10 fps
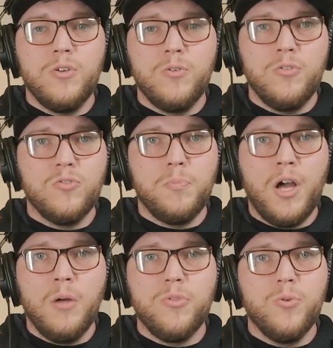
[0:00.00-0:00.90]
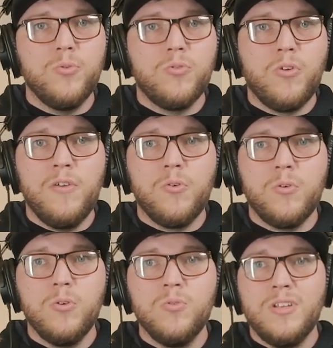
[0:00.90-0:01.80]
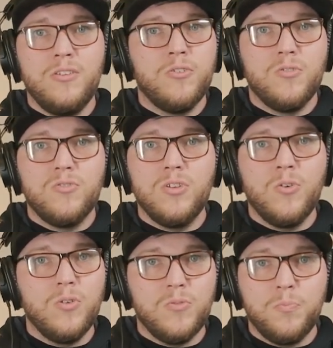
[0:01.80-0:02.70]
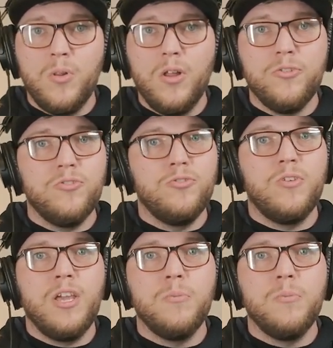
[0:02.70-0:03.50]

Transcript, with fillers: and you just bomb through gravel roads, and you're still as plush as you can